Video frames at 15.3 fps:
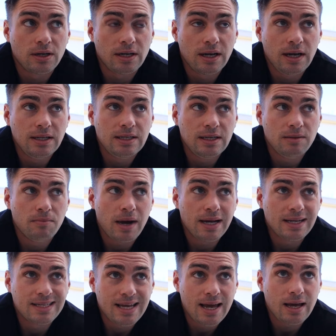an 18 by
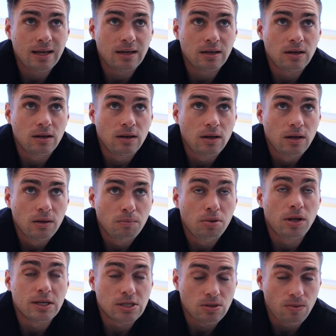10
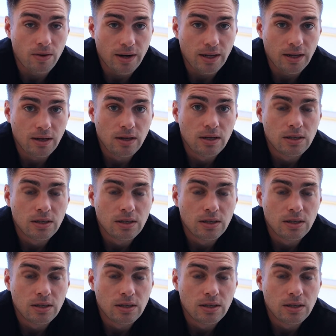+20.